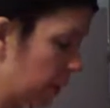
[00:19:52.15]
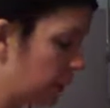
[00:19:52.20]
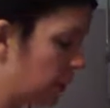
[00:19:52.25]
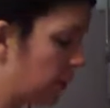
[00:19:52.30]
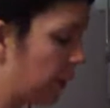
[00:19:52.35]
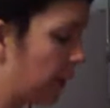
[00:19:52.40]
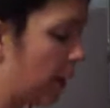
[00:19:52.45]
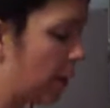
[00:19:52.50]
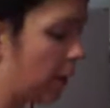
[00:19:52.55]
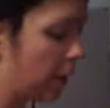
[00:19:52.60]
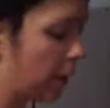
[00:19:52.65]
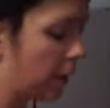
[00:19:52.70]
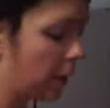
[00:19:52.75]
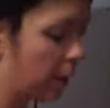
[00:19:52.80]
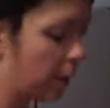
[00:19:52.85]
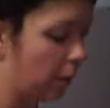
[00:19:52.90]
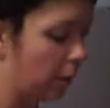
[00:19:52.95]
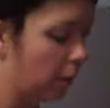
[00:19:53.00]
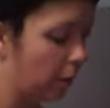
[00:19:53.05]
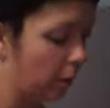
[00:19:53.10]
flower
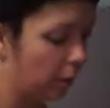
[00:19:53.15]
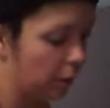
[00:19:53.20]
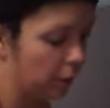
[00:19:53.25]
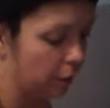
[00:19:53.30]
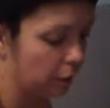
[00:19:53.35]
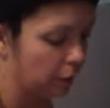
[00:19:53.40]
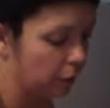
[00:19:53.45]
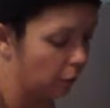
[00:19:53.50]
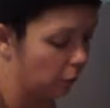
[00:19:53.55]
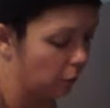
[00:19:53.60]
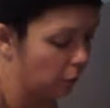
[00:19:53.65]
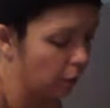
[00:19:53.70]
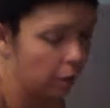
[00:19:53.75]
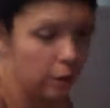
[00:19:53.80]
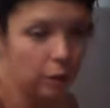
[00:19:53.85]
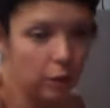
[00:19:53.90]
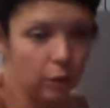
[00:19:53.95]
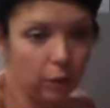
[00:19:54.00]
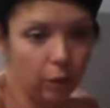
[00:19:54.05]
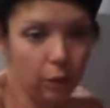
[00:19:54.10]
or
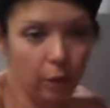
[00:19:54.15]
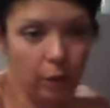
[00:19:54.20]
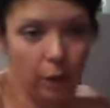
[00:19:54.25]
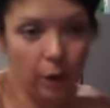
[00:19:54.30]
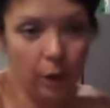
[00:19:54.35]
sorrel or